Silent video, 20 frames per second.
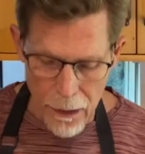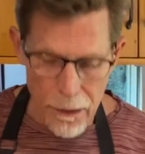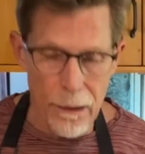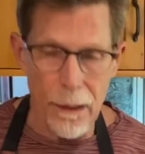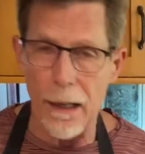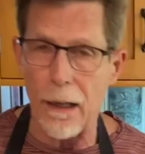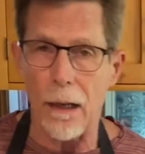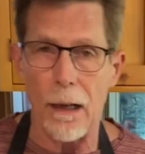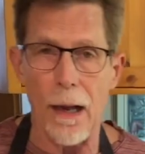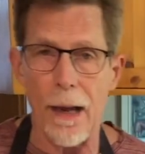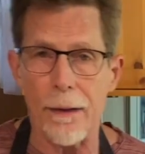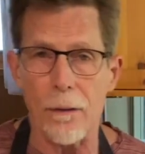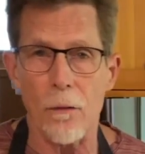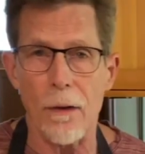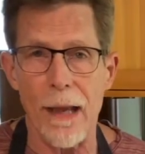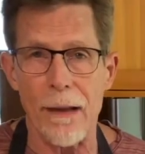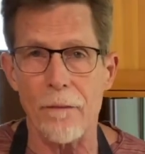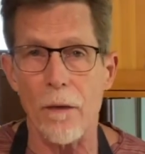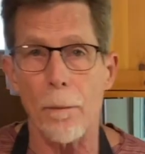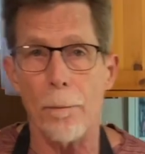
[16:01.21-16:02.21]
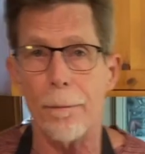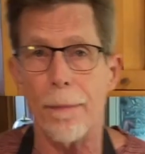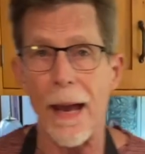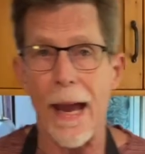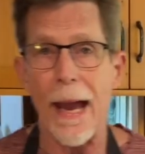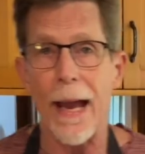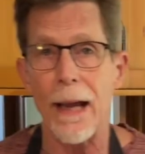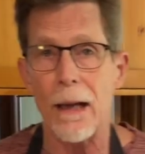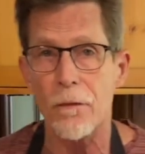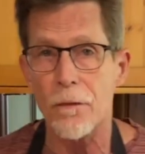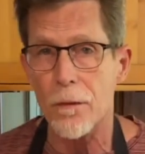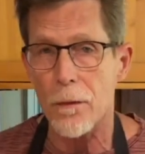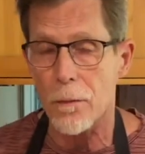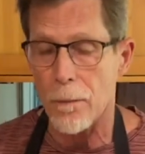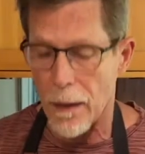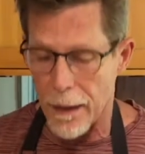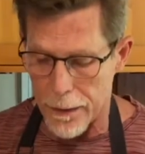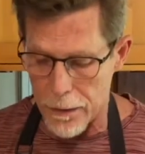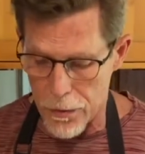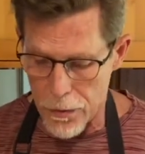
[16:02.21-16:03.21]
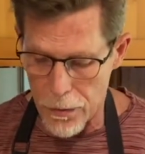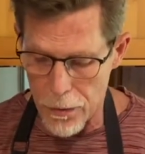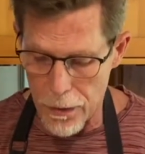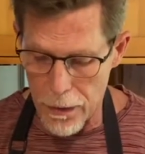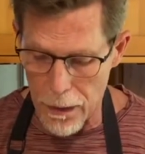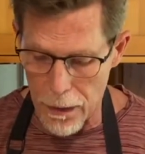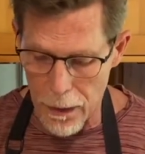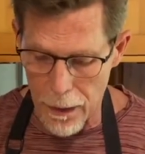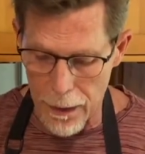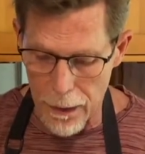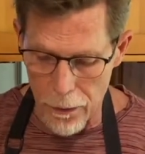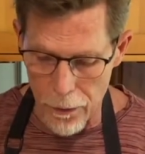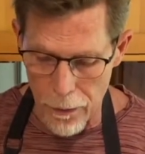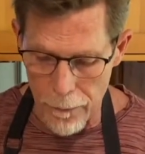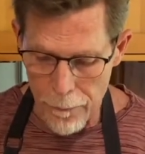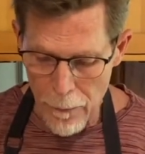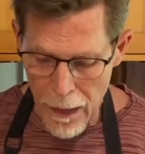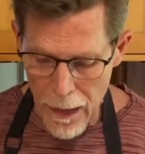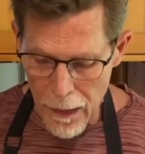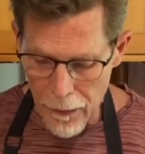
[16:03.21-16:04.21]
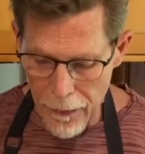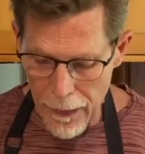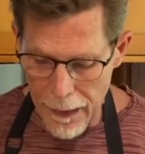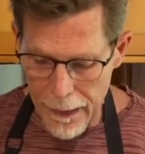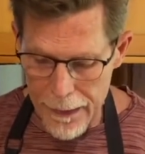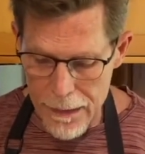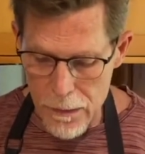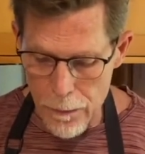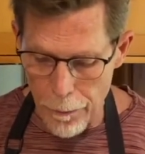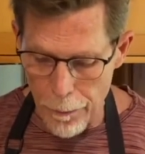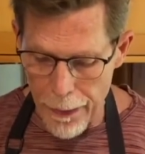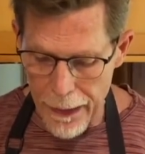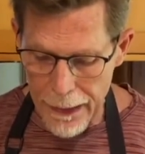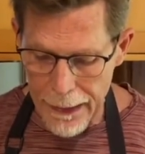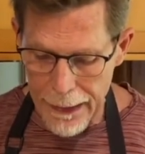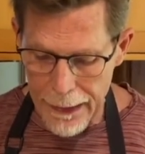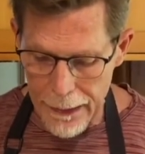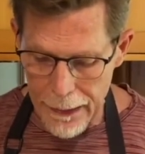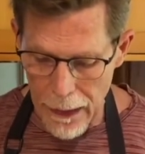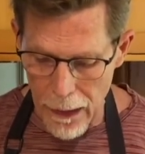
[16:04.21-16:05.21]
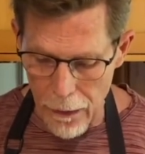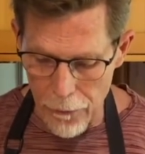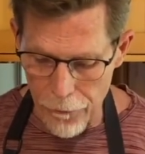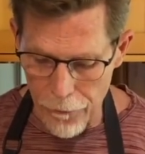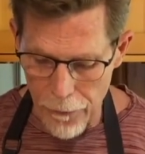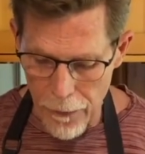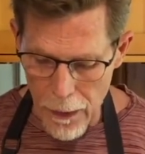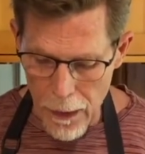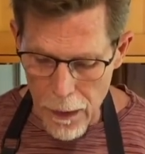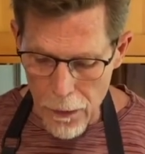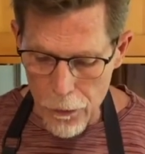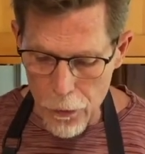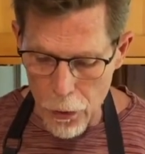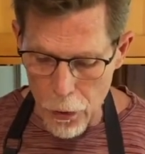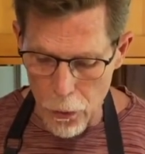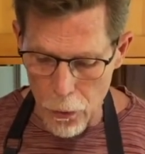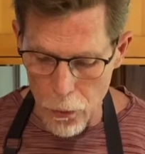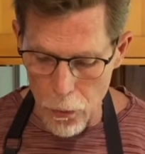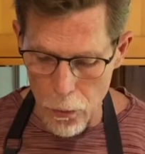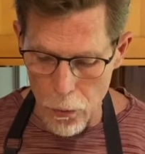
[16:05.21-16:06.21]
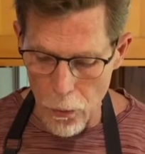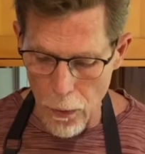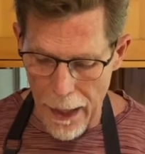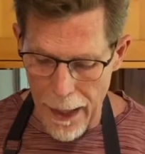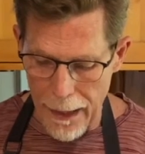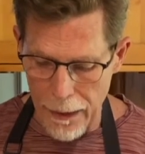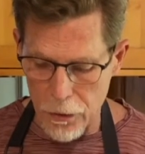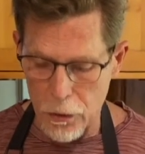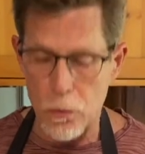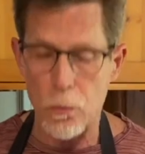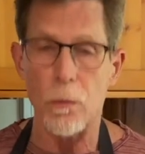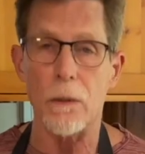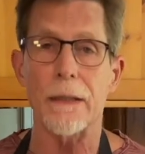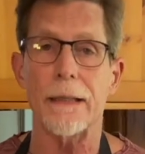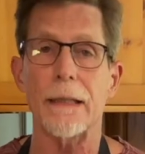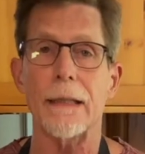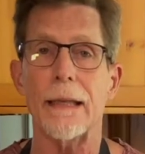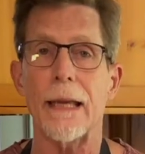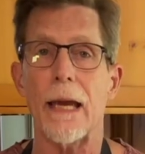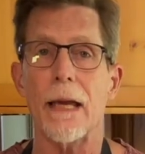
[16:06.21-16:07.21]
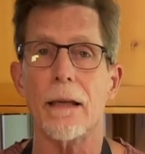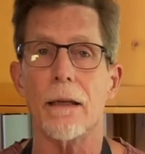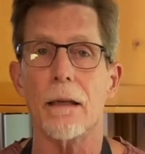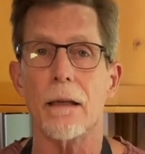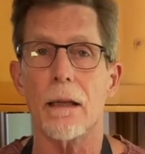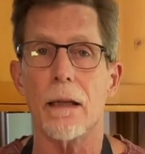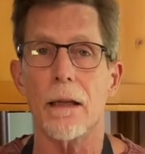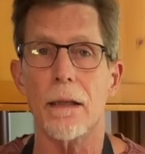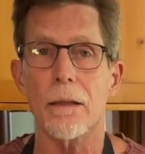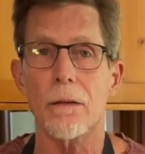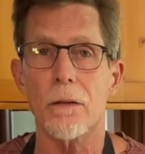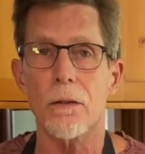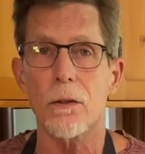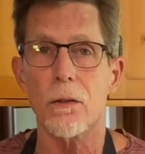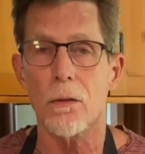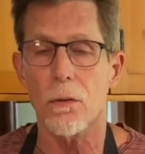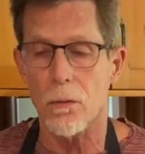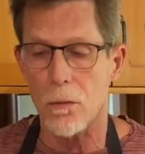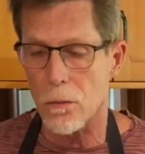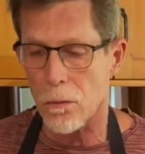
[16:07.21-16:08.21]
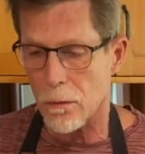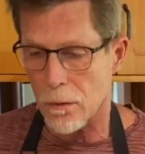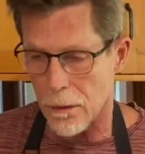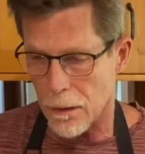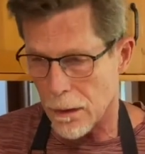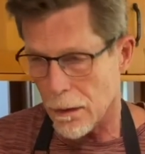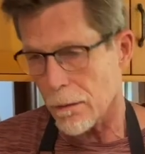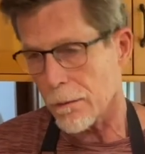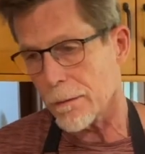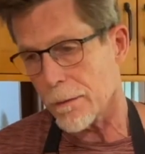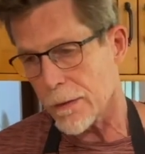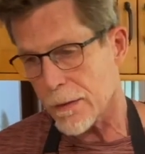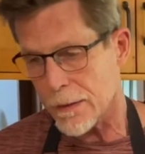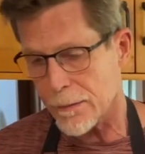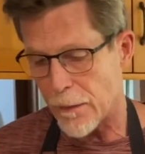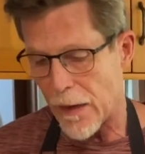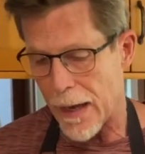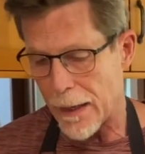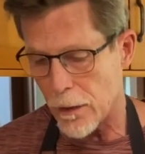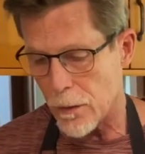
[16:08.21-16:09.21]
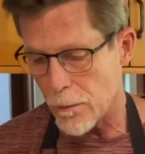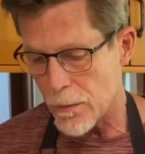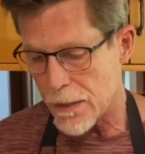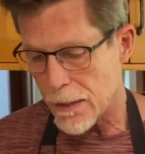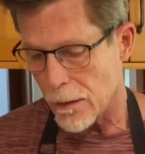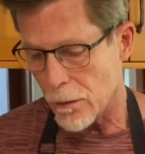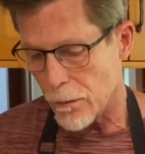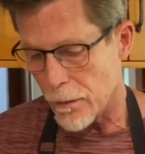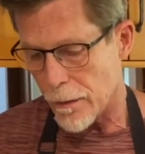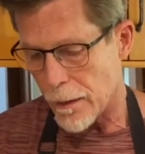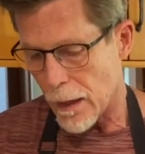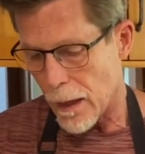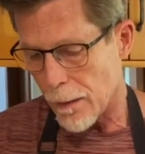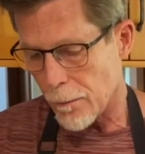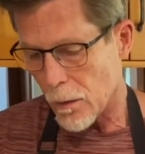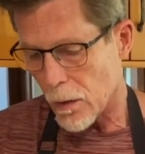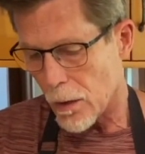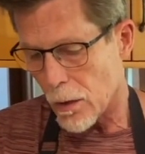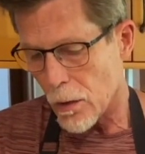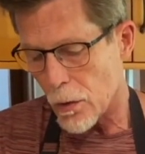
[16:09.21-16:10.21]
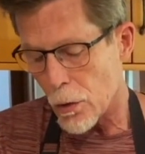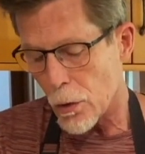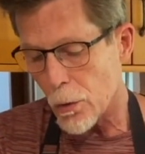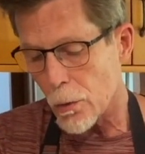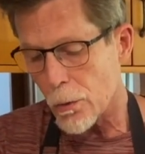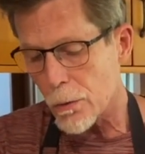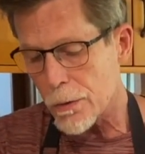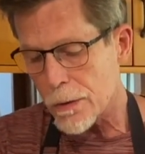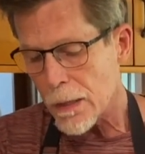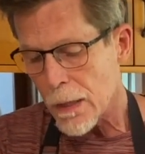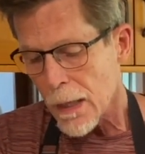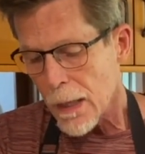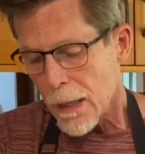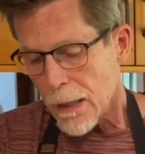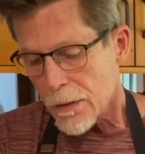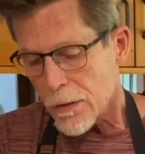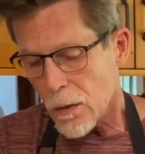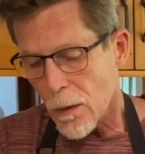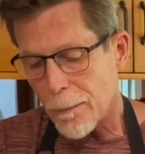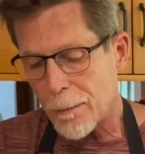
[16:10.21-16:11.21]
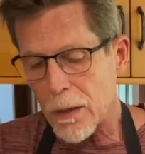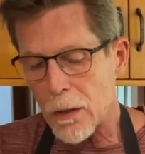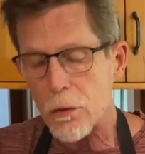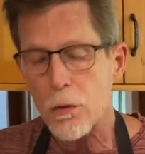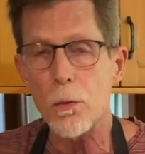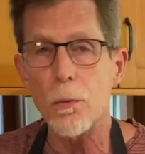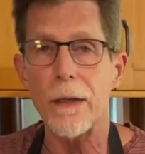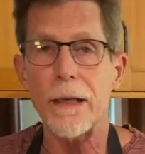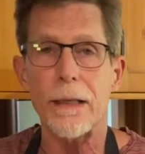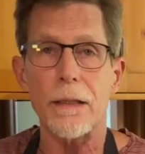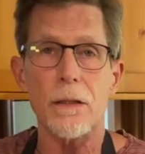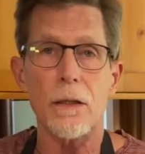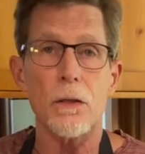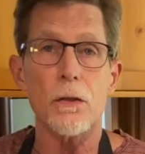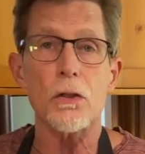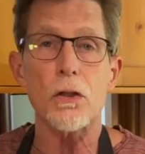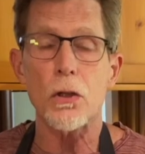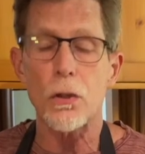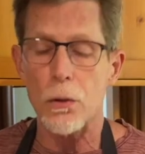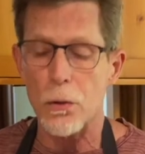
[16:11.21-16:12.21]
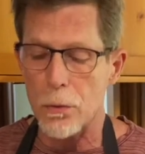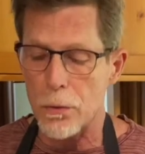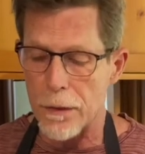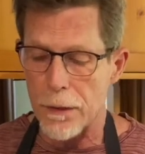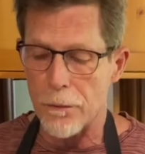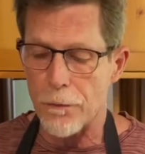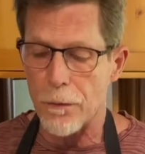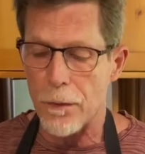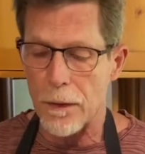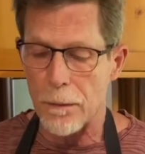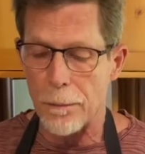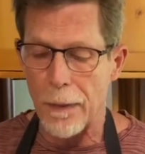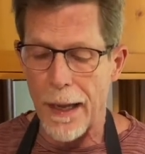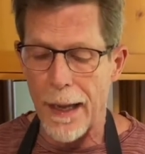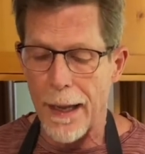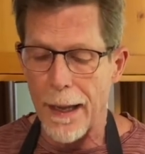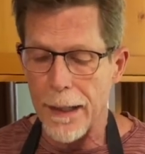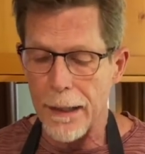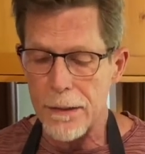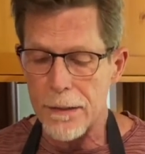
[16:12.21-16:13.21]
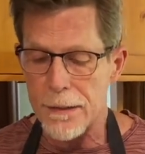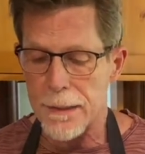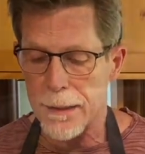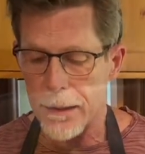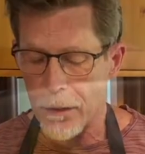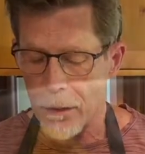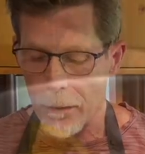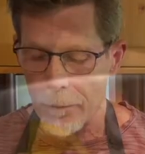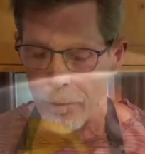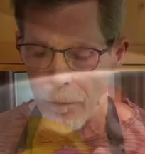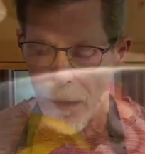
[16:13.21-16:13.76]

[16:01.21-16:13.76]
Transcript: I don't have a bag for my circulator that is big enough to actually get into the vacuum sealer that I'm going to use. So I'm going to do it into 2 different bags here.